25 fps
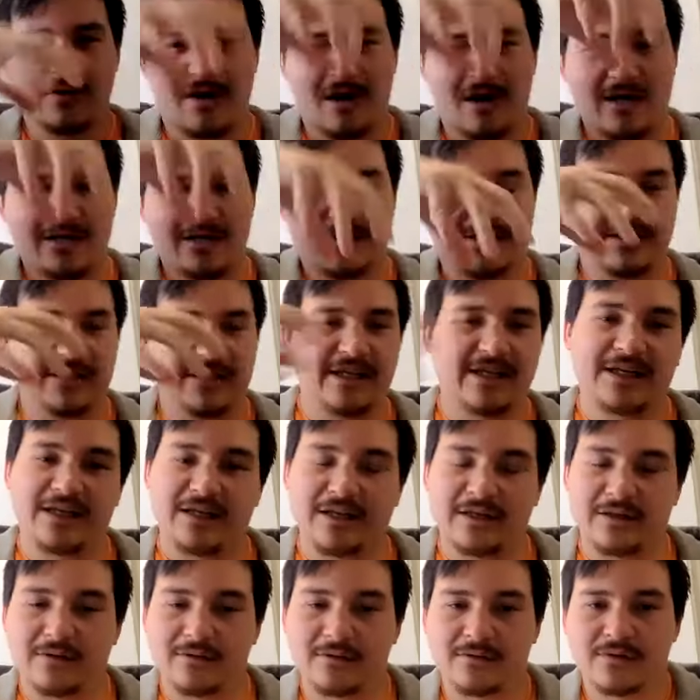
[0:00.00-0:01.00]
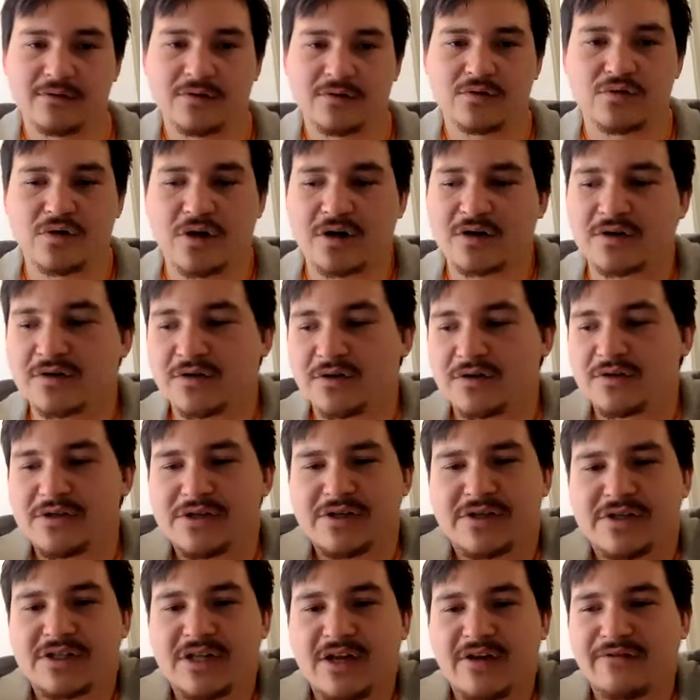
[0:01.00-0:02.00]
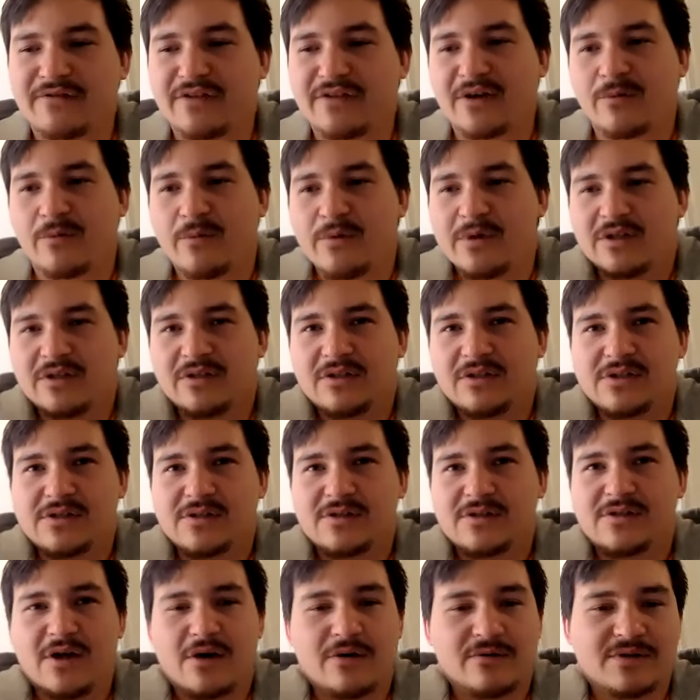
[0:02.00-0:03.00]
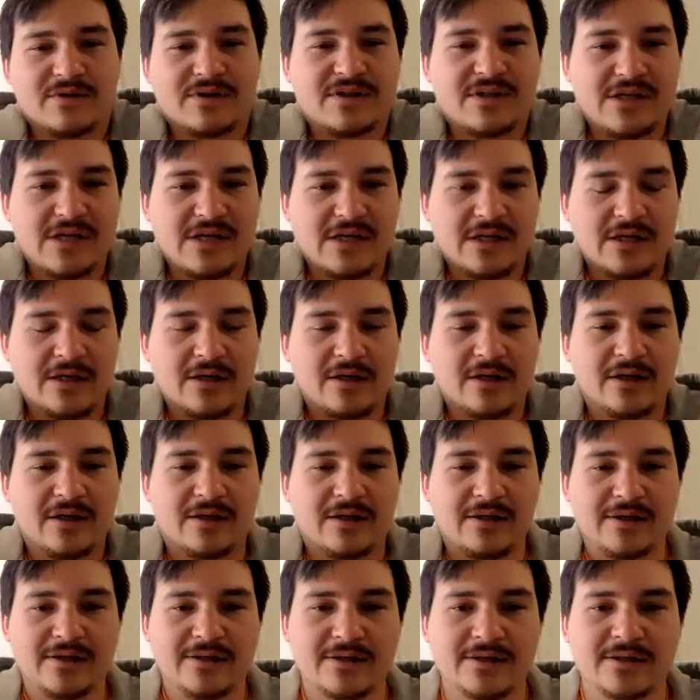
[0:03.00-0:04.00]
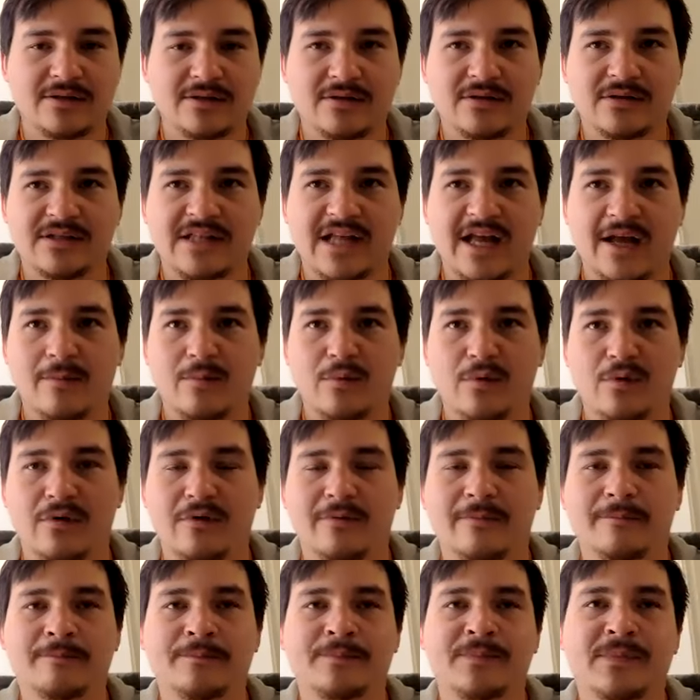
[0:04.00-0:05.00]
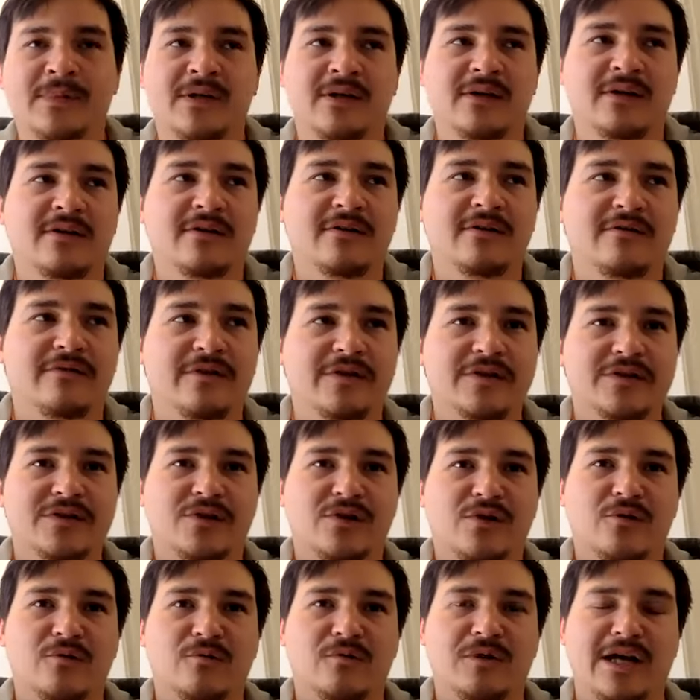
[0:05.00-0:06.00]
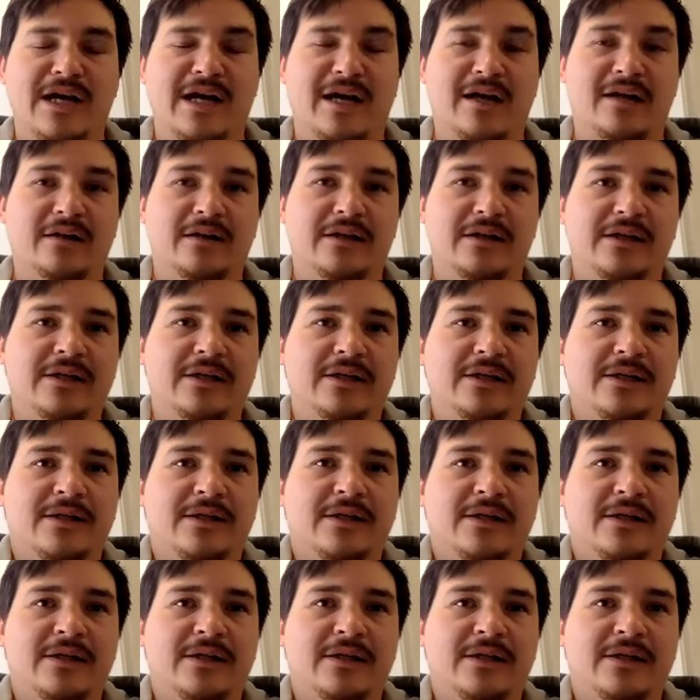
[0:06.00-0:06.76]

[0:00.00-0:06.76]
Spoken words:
oscillating structures, just stuff that we just don't see in this stable physical reality.